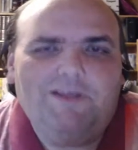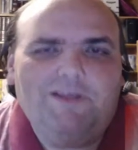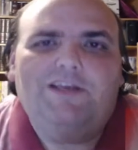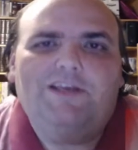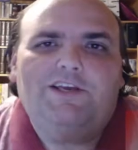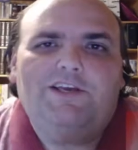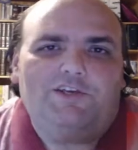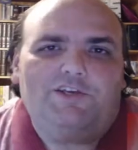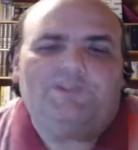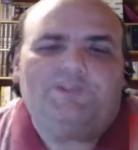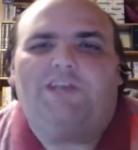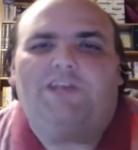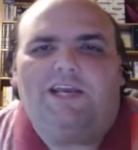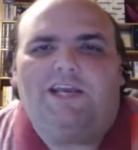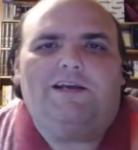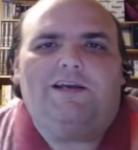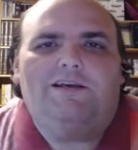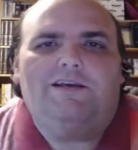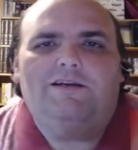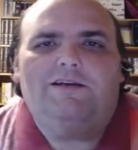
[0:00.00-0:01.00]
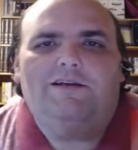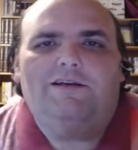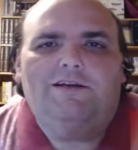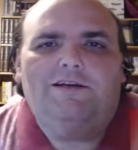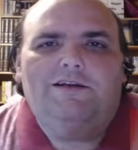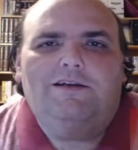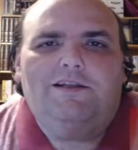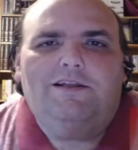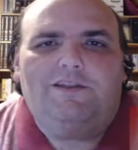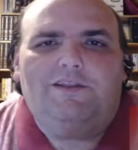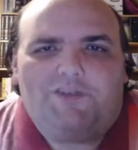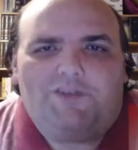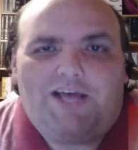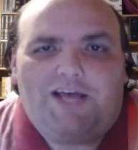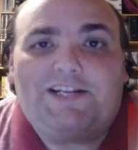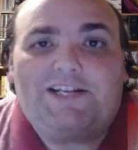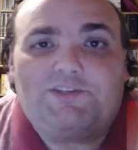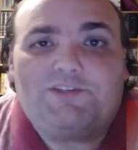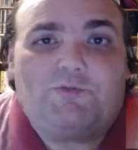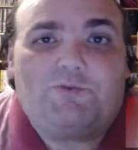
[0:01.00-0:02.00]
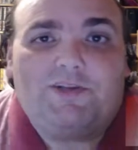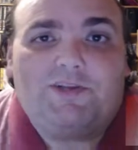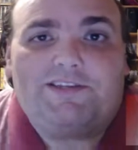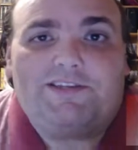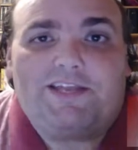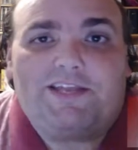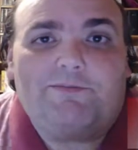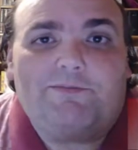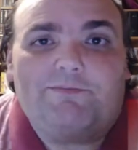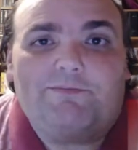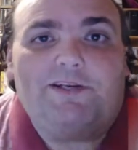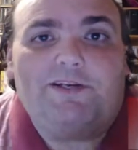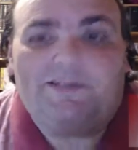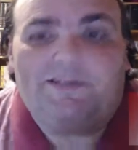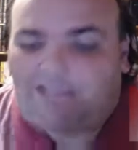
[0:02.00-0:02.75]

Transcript: You see, that's what they've been,